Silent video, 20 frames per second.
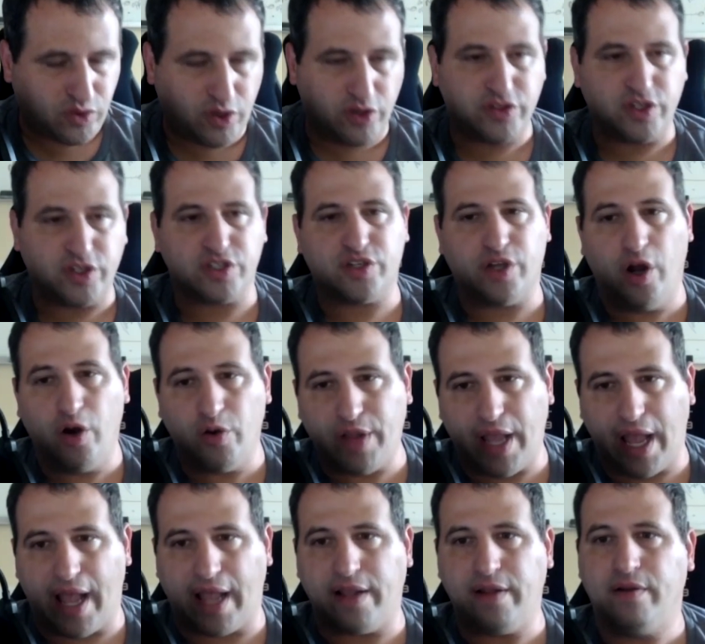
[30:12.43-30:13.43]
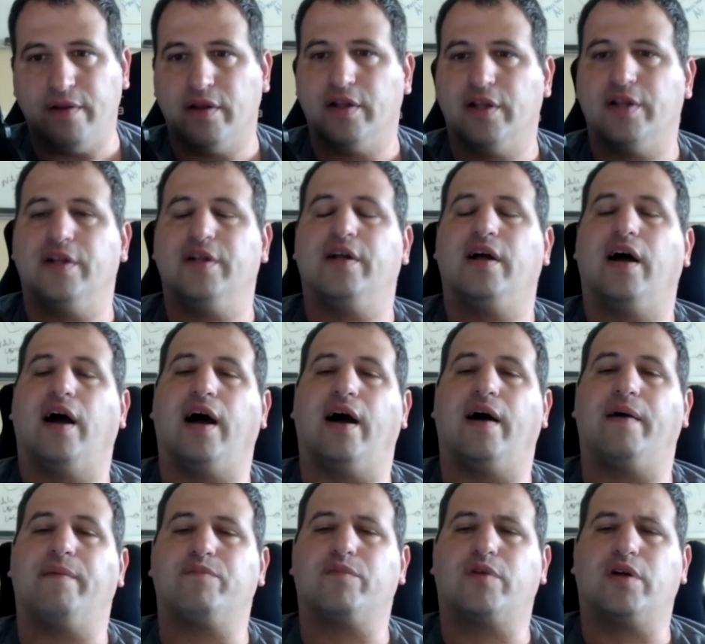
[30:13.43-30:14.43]
So I said, okay.
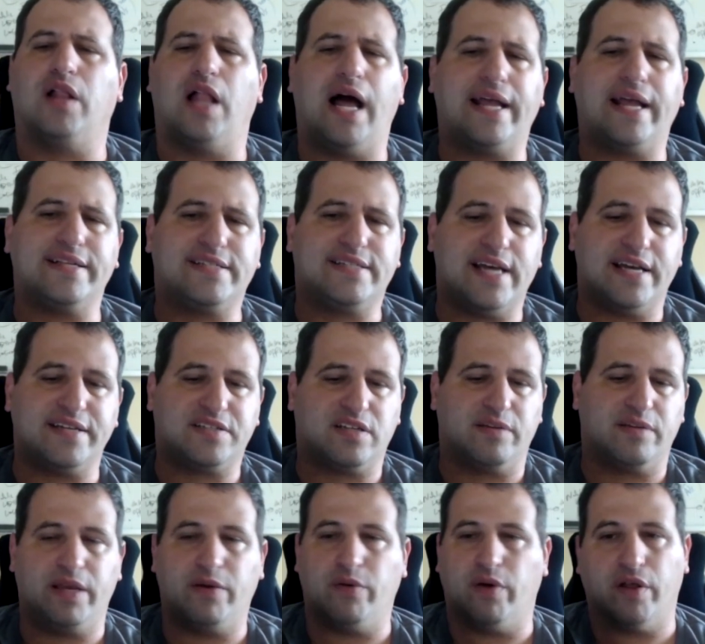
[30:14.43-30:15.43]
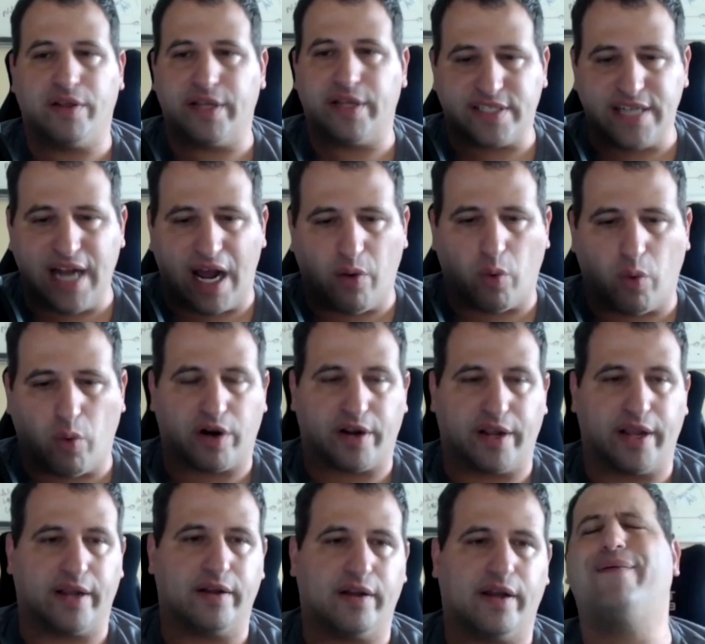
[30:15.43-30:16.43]
Client says to me, well, it's not
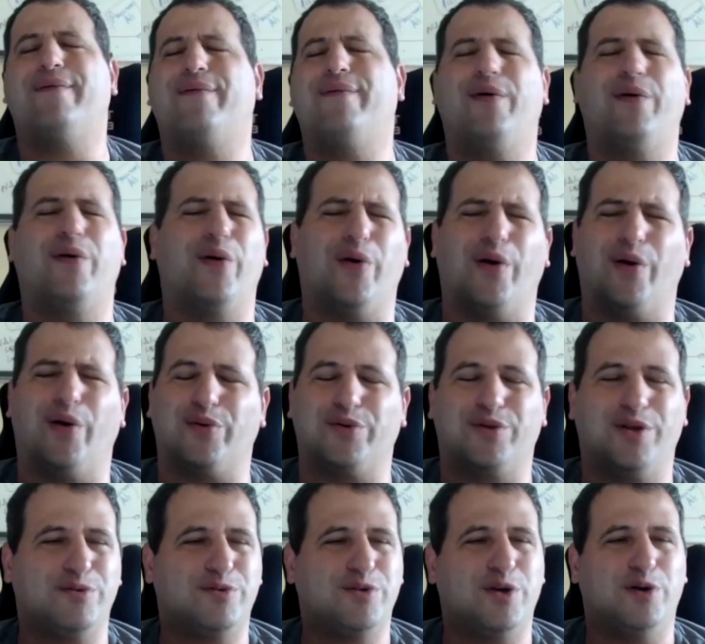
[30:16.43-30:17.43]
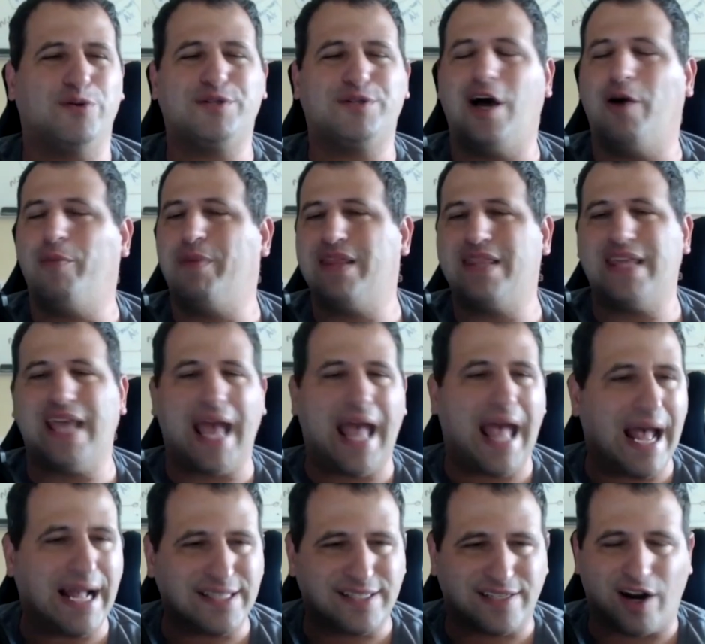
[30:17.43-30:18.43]
working. I go, wait, whoa, don't tell me
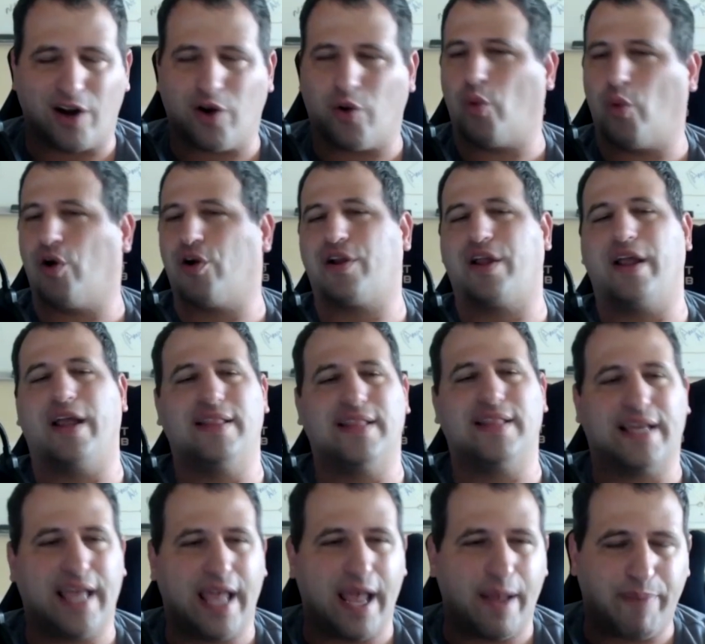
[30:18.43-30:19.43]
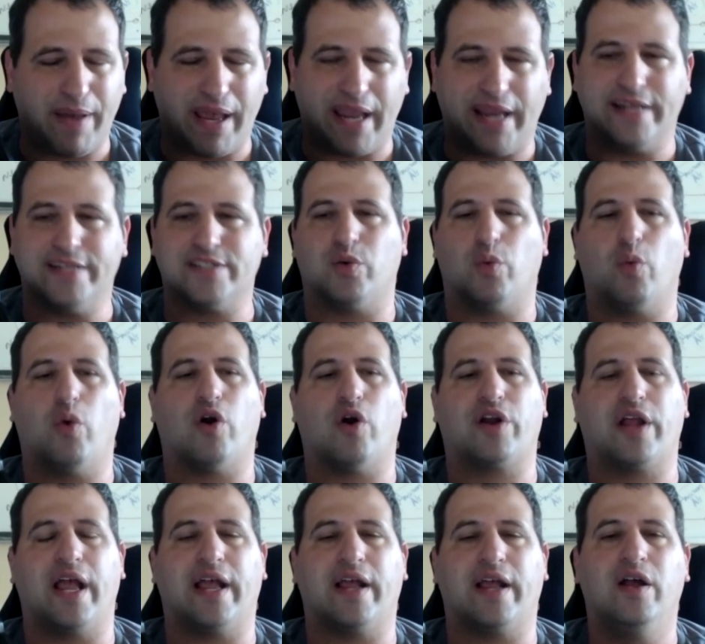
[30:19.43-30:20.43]
the ads aren't working, the campaign isn't
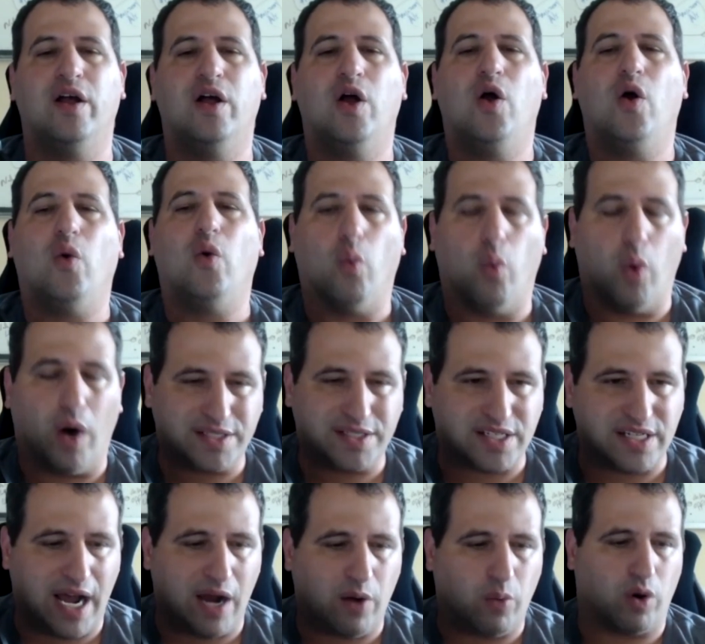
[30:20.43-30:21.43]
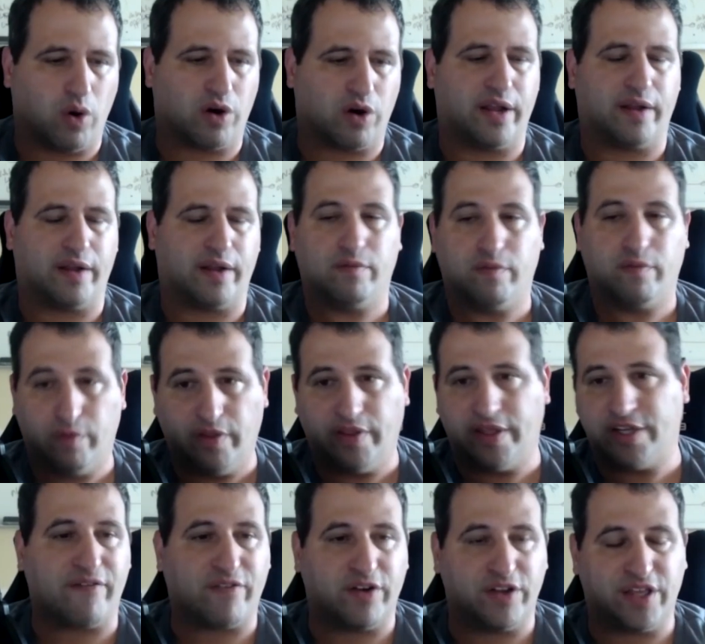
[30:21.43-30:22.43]
working. What's not working? Well, they
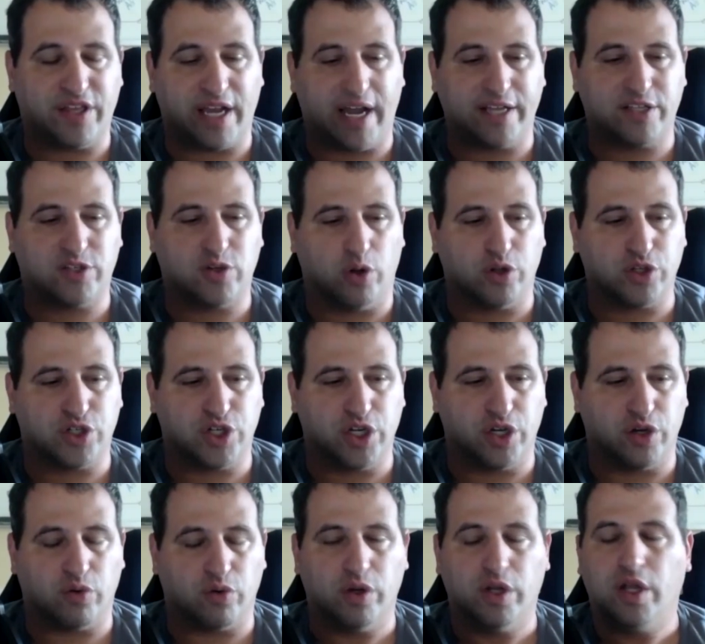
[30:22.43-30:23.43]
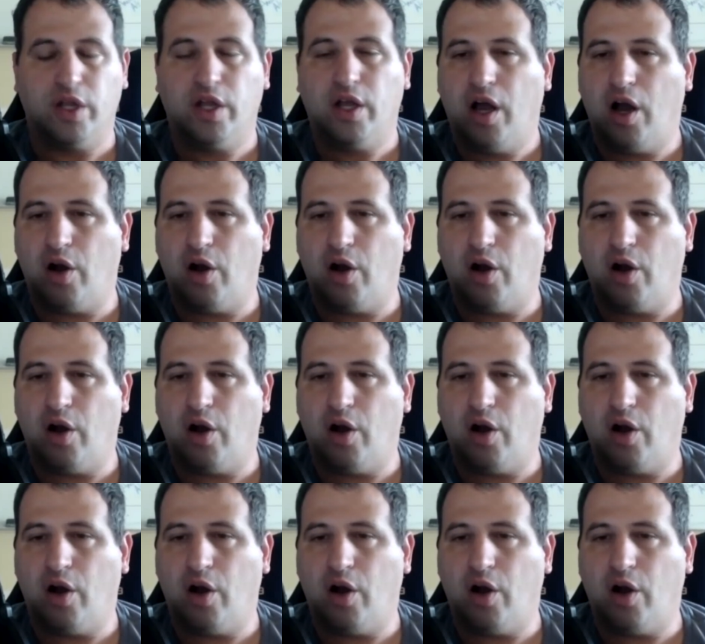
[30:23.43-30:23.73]
just told me everything I told you.